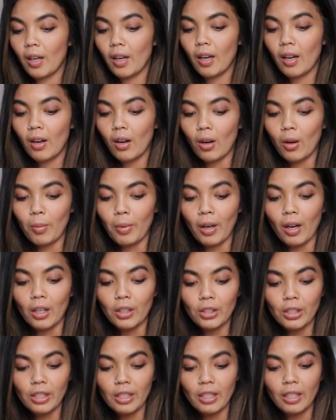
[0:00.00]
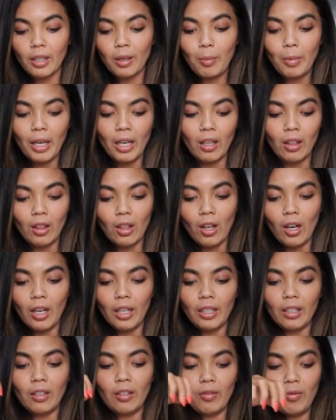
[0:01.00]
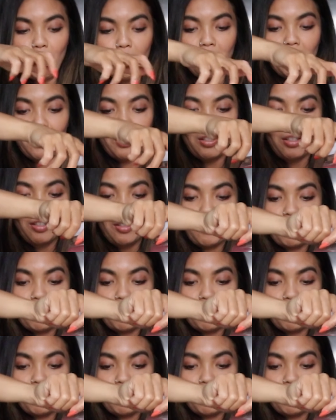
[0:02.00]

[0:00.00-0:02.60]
Oh my gosh, this is gonna make a lot of milk.